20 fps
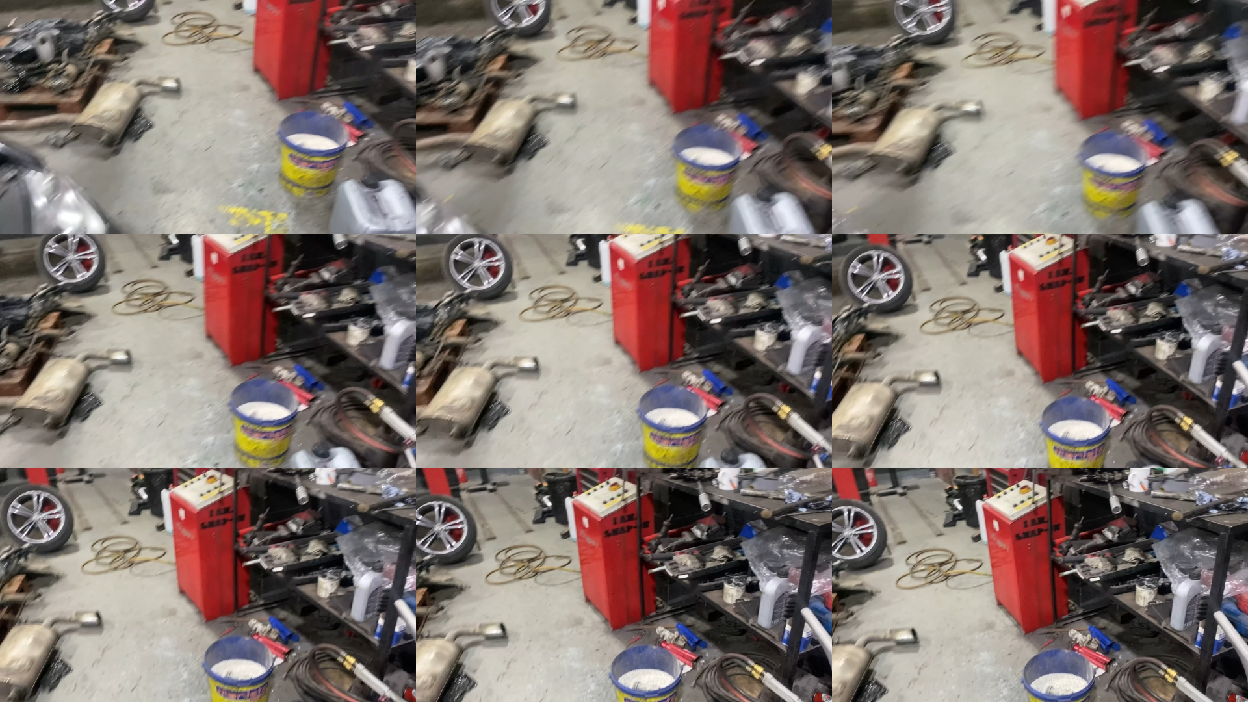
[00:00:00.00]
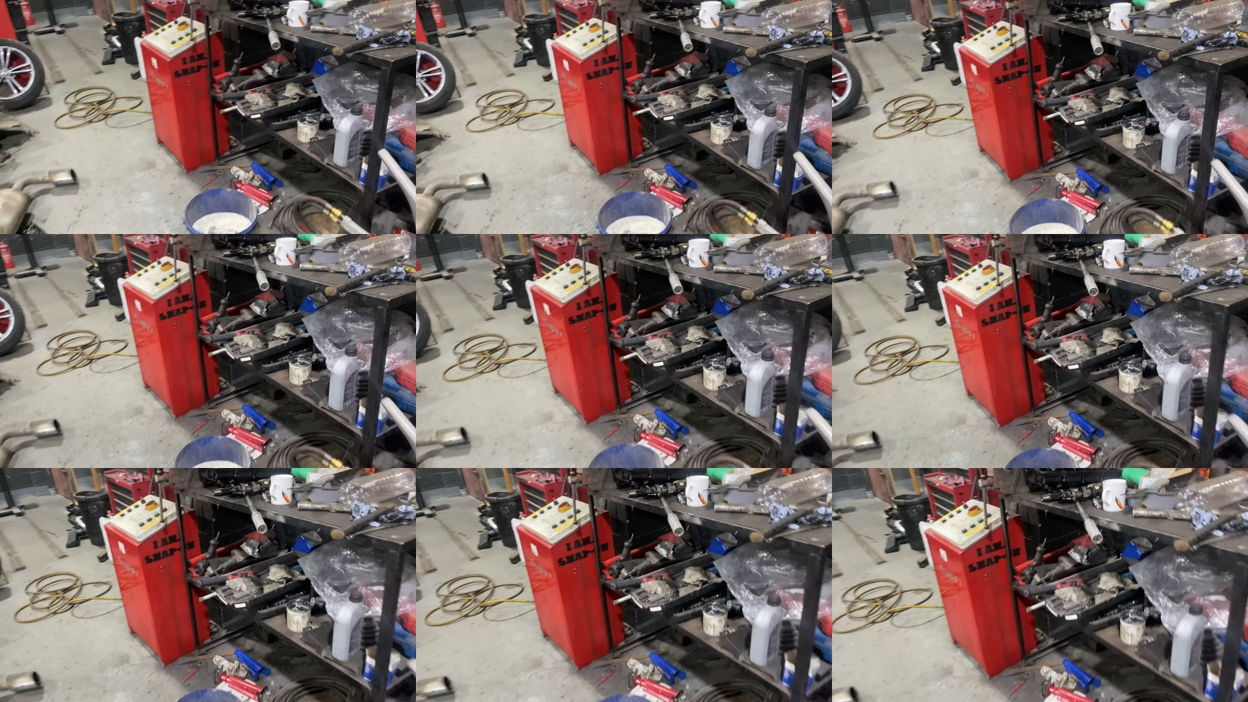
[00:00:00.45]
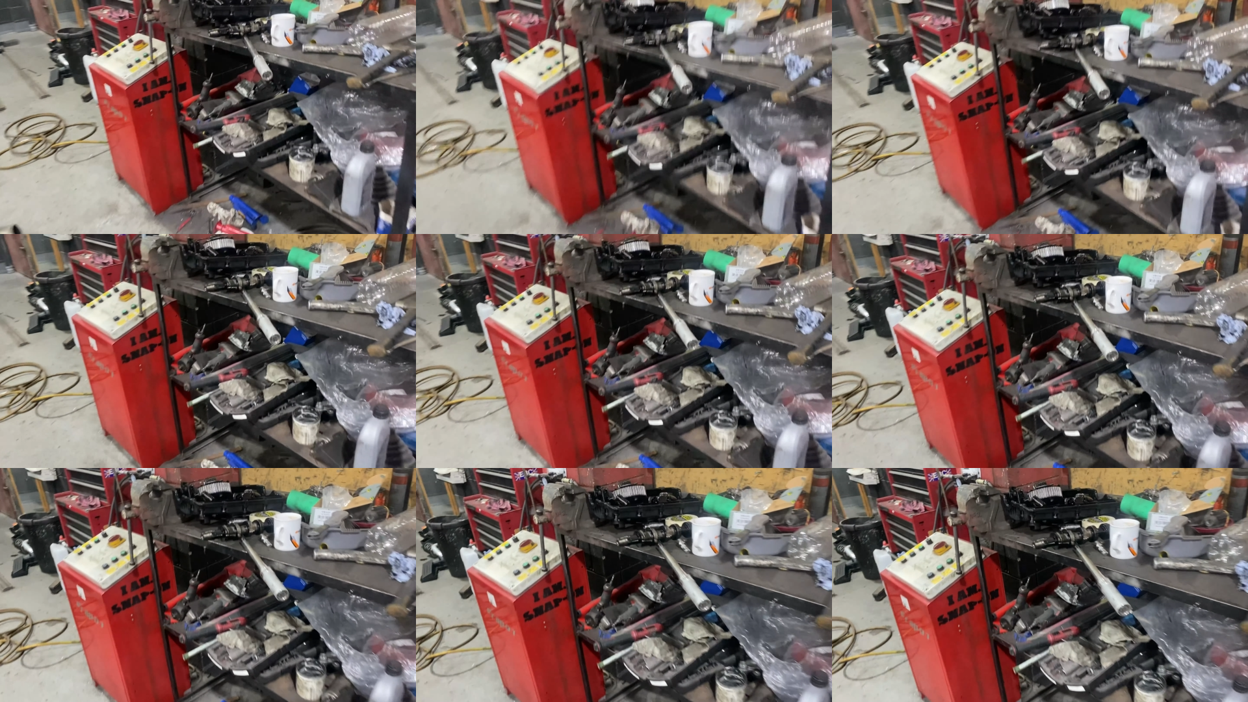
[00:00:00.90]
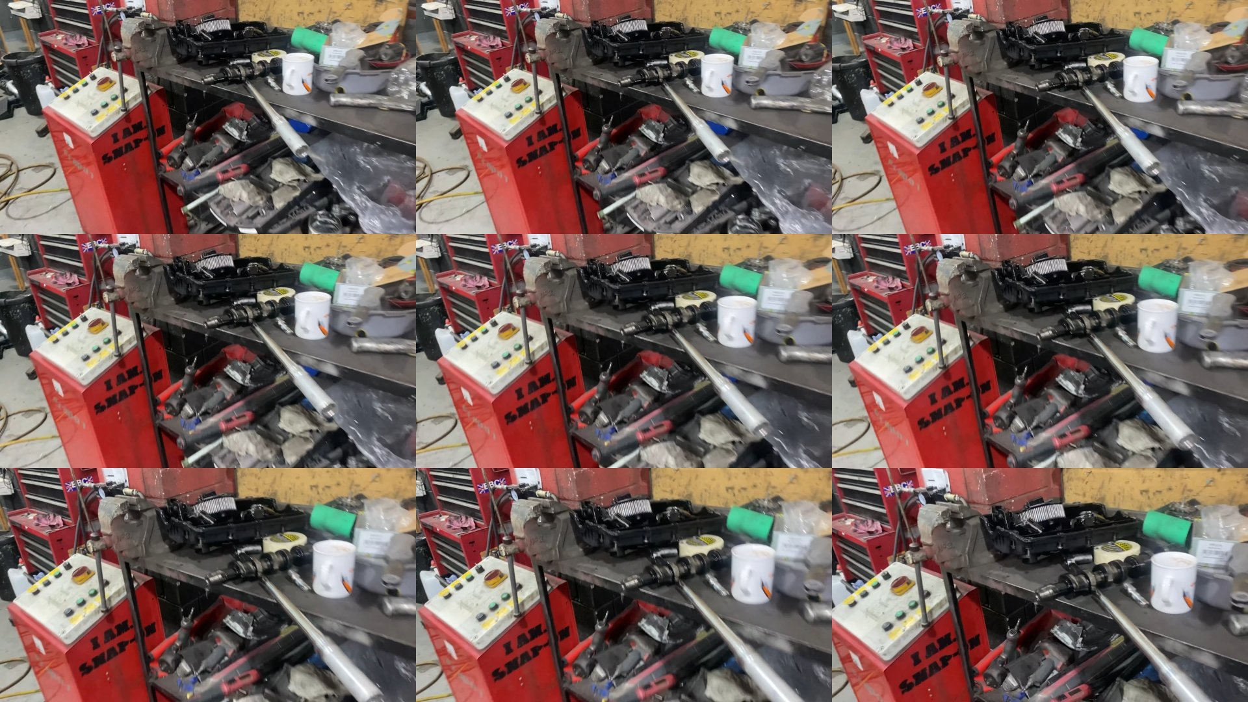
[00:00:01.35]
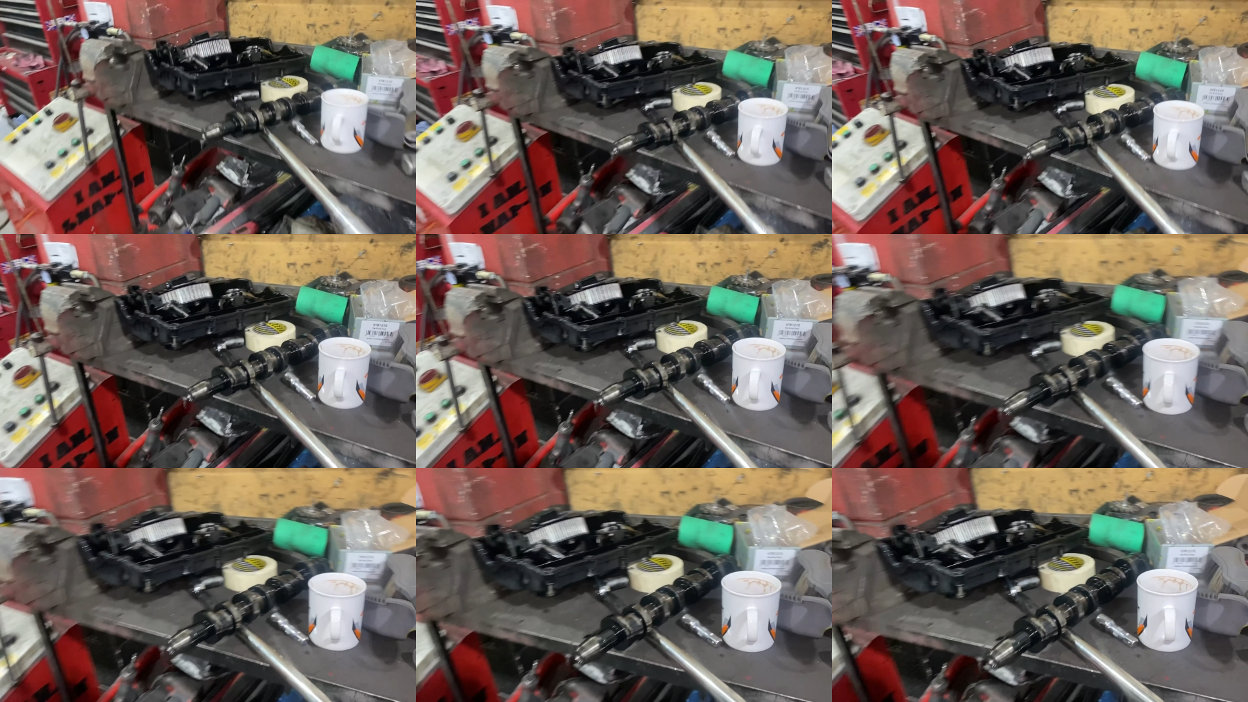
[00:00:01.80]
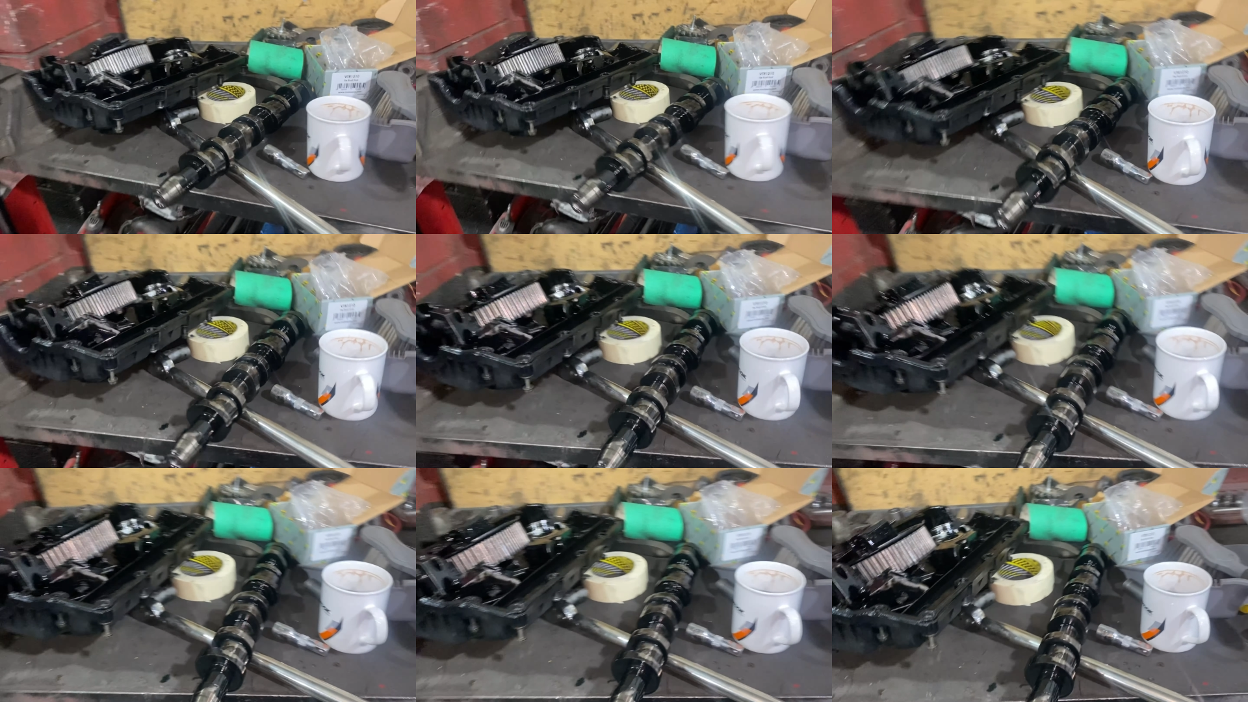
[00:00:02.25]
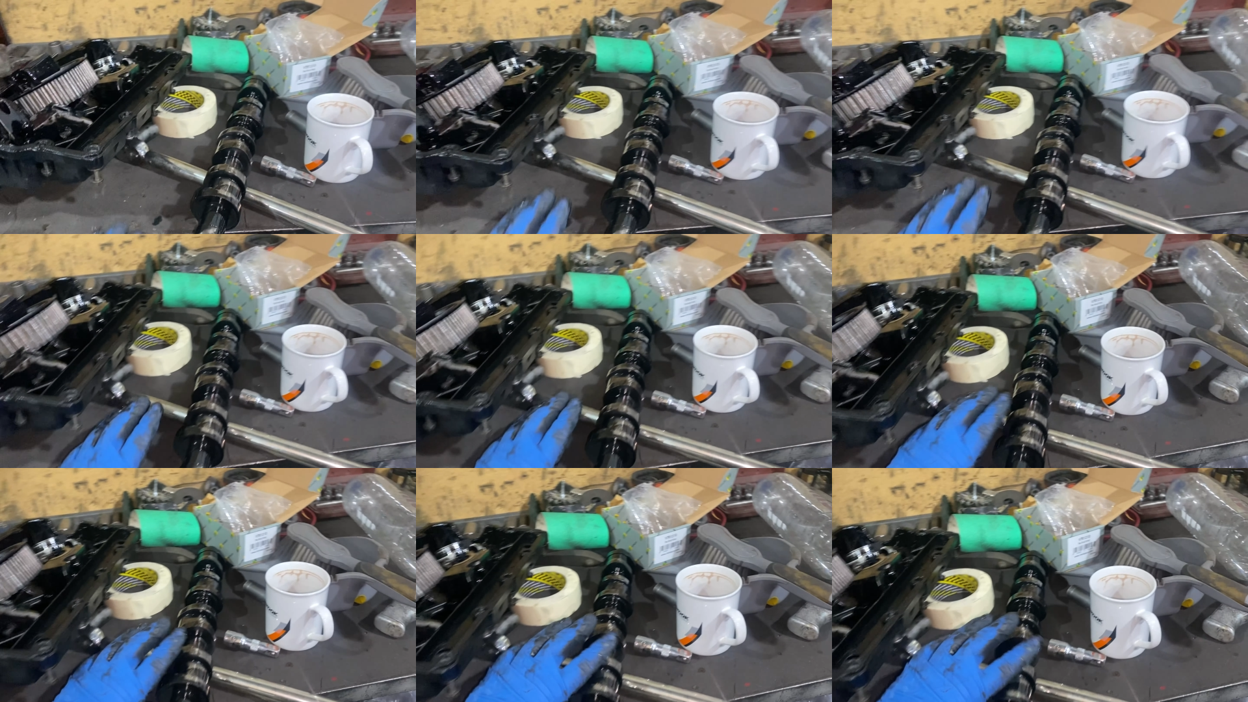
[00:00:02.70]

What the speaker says: Nobody's mouth can be seen.